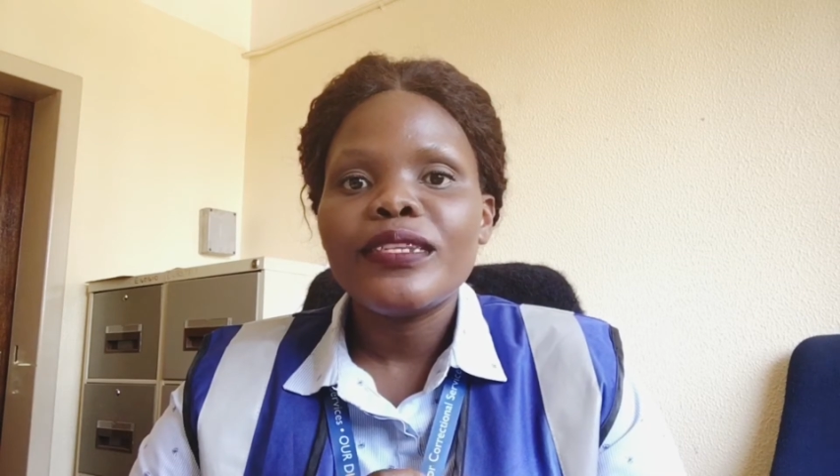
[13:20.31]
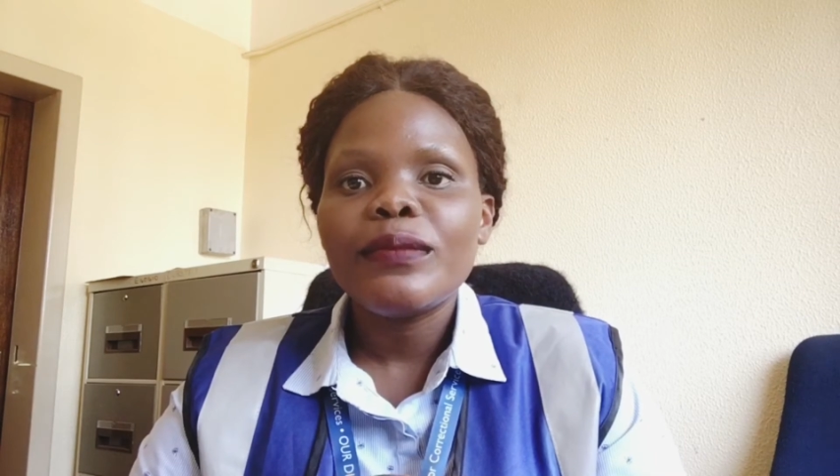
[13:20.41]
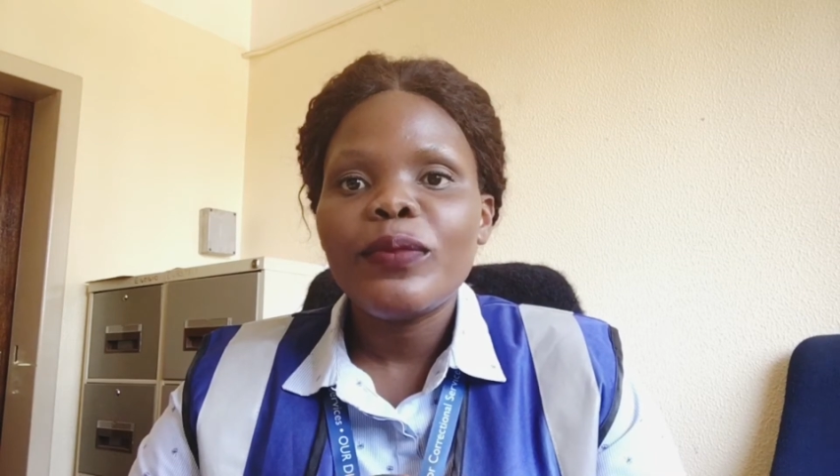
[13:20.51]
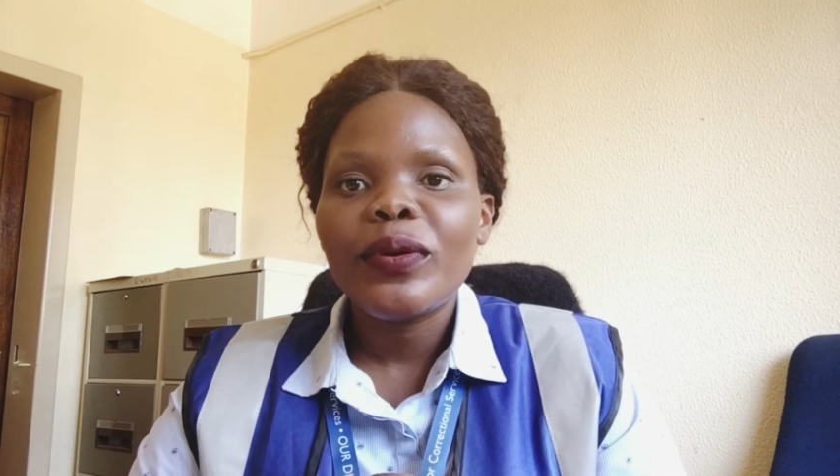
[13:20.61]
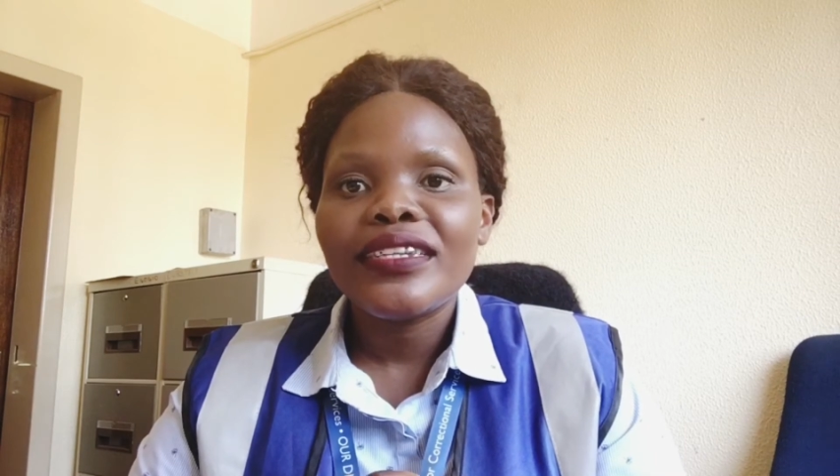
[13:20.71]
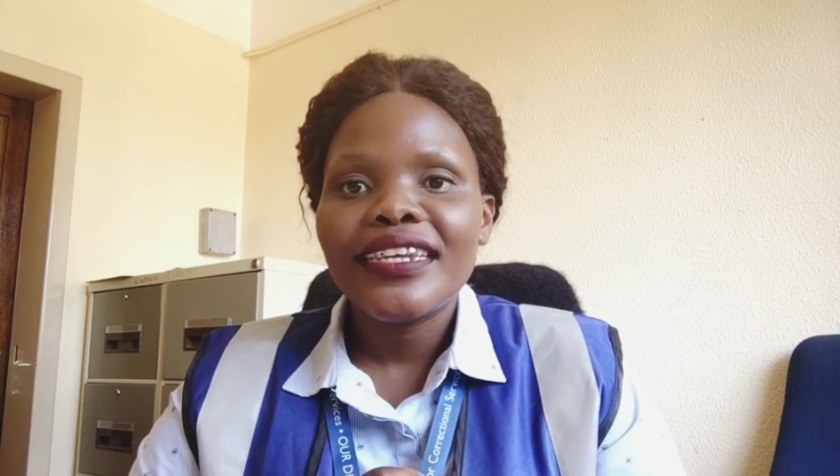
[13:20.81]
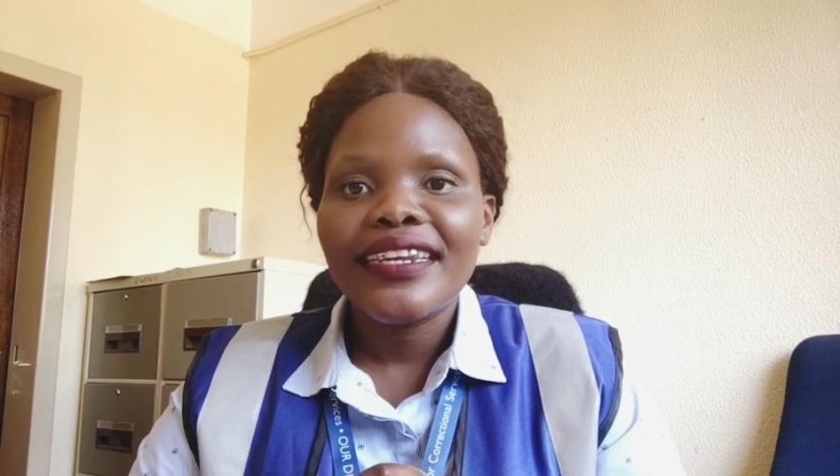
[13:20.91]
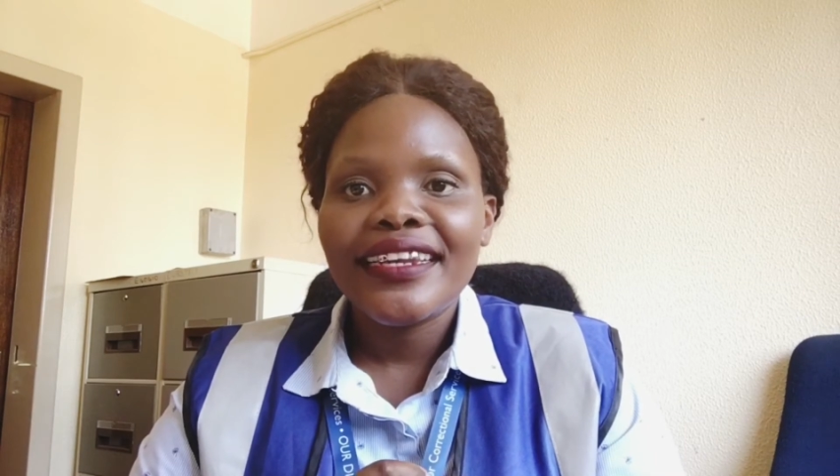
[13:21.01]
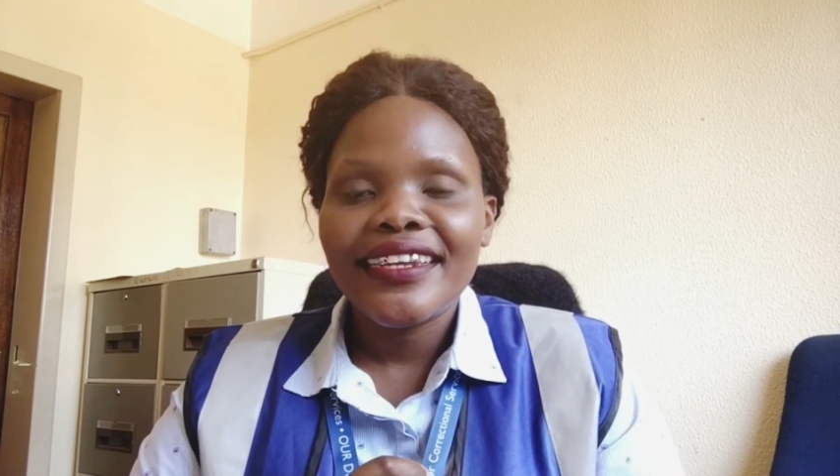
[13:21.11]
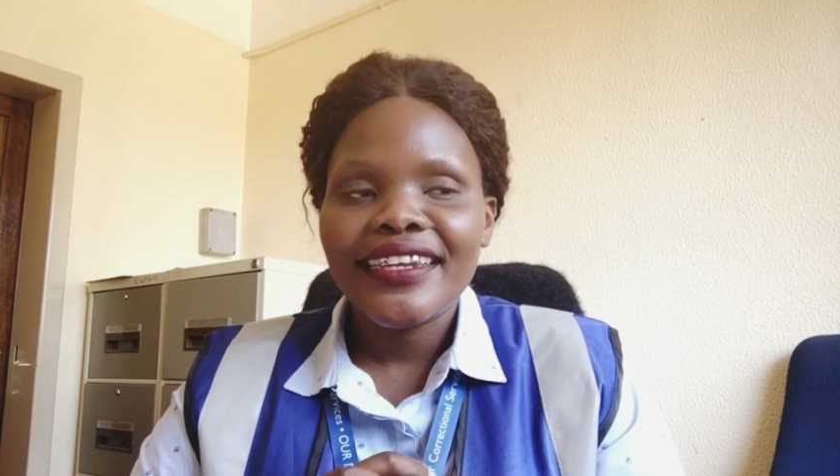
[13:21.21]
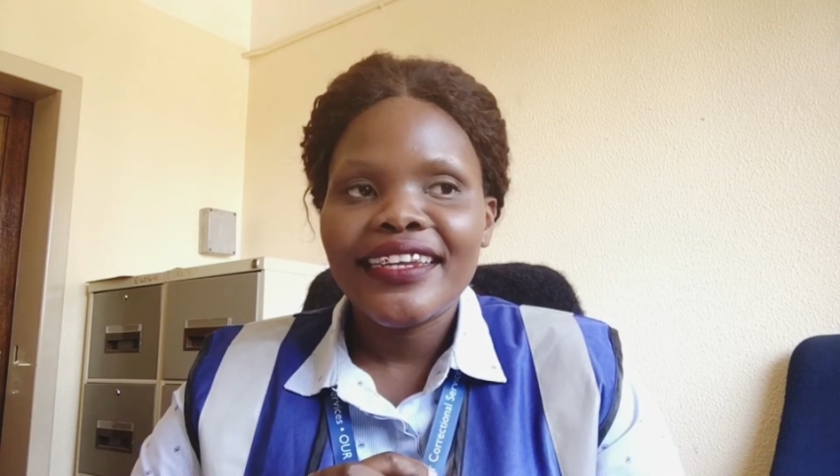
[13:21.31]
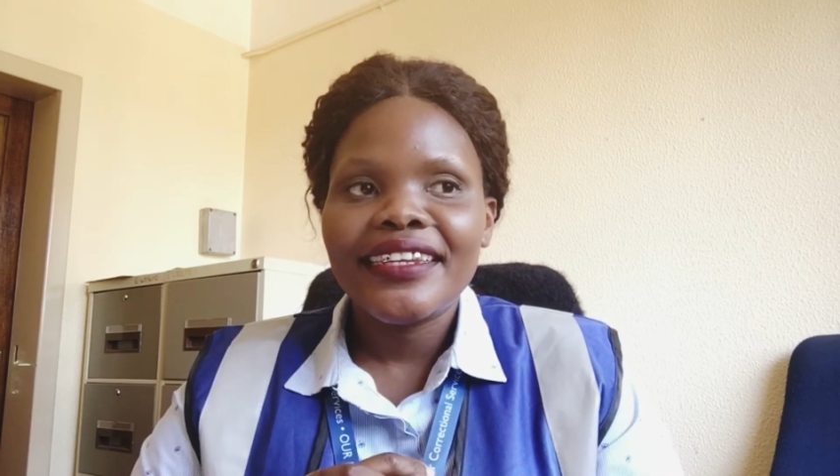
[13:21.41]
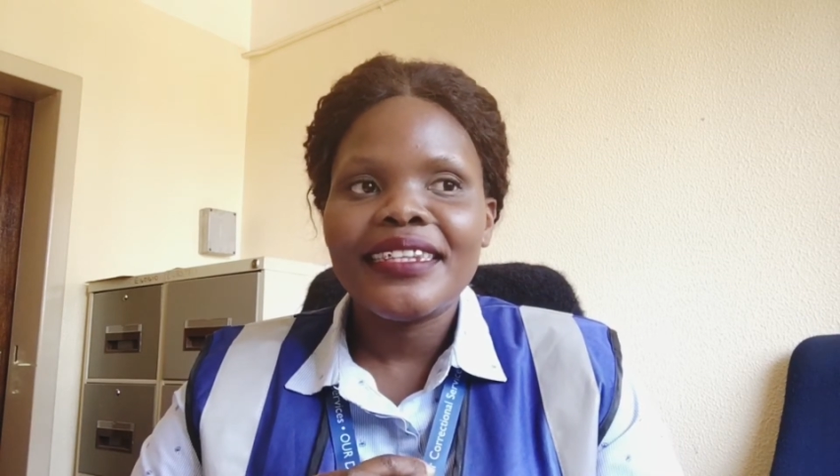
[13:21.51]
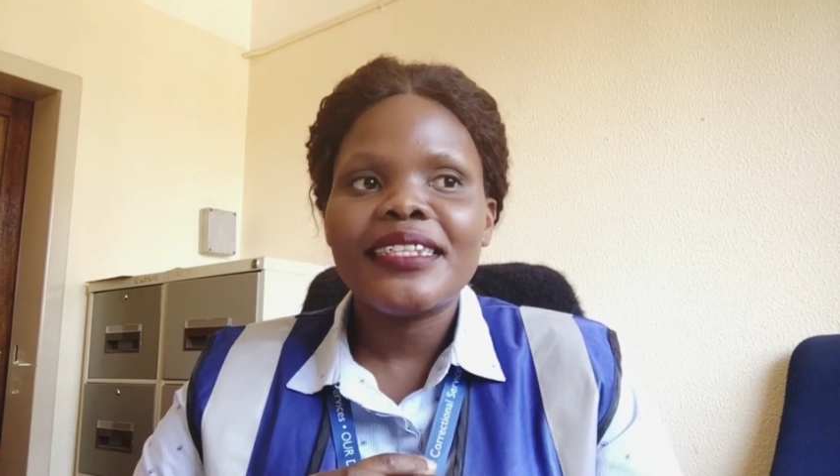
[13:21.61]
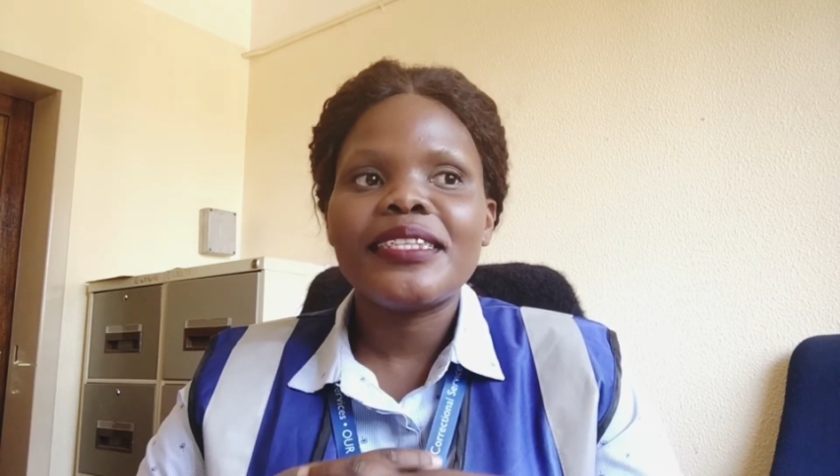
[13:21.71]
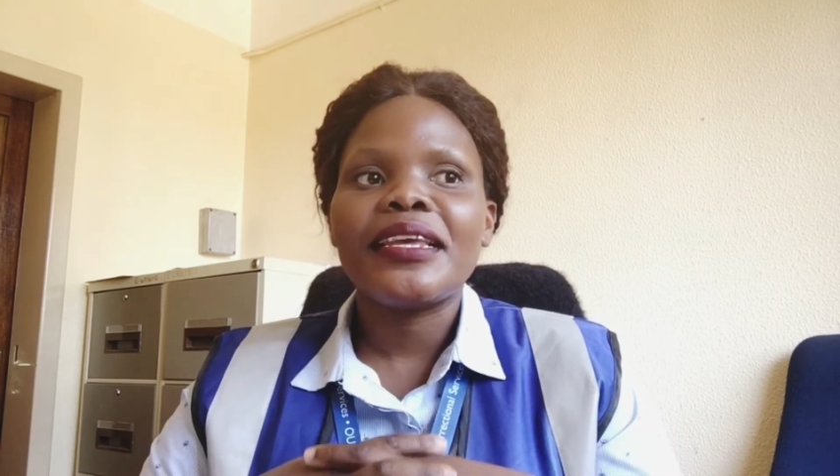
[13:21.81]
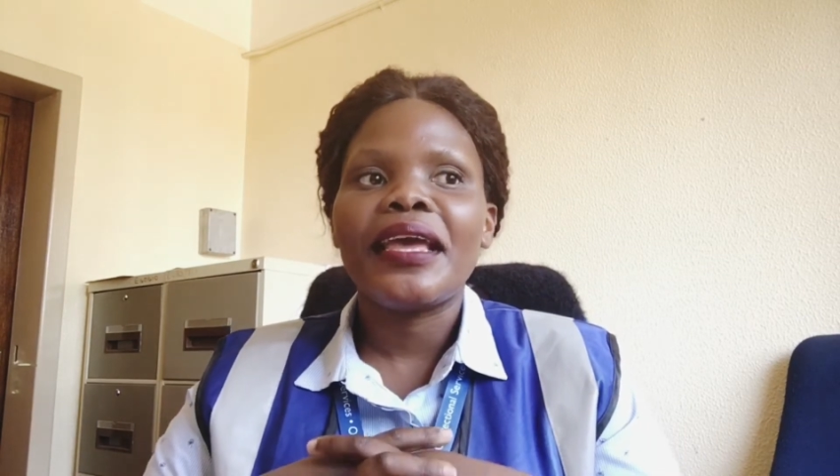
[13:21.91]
importantly is